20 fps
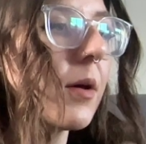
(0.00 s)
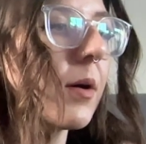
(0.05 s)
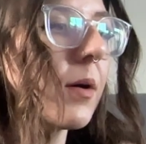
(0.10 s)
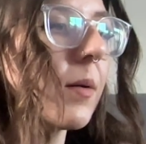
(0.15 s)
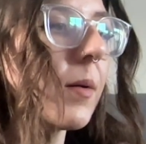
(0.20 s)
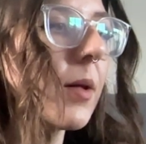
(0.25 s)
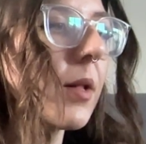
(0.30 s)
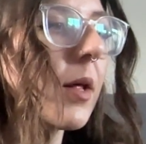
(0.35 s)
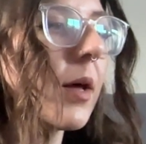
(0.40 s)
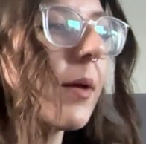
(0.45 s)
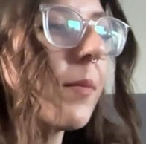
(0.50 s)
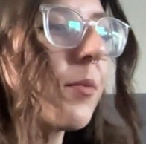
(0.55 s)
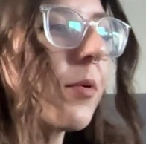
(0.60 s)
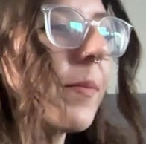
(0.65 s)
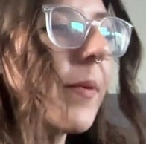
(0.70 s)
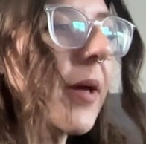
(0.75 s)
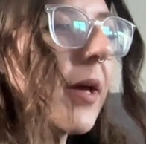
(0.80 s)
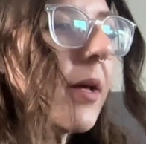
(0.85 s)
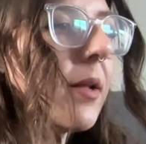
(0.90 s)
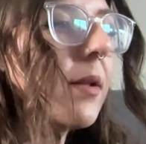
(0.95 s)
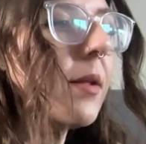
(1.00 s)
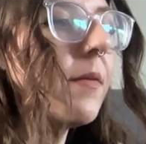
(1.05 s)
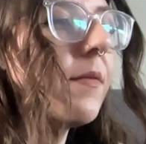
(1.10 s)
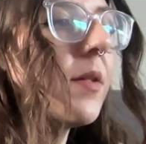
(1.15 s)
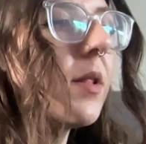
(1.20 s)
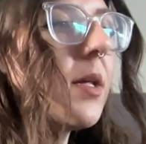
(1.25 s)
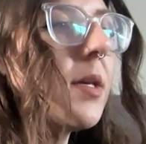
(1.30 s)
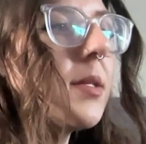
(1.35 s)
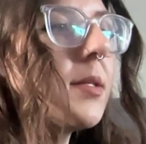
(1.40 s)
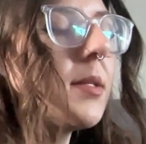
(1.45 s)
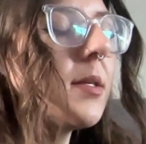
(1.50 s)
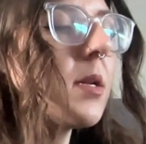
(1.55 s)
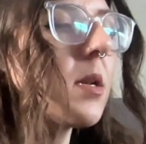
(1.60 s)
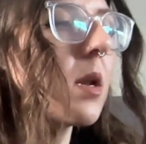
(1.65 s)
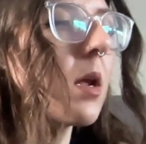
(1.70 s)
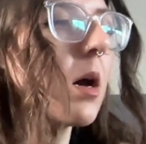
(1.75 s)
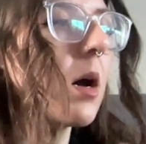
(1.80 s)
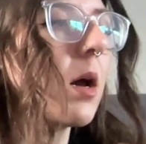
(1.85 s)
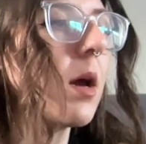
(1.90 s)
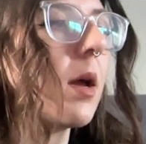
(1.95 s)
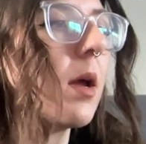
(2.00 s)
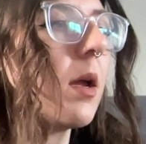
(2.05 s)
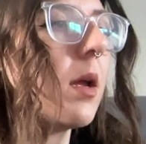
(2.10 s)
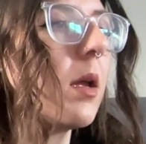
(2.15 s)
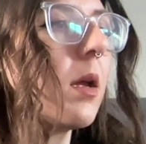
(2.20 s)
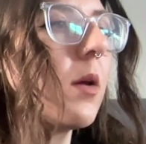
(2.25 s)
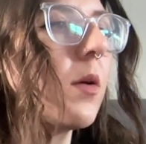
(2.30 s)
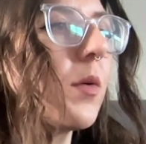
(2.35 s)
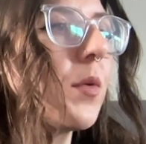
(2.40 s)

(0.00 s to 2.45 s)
Well, I prepared for this, didn't I?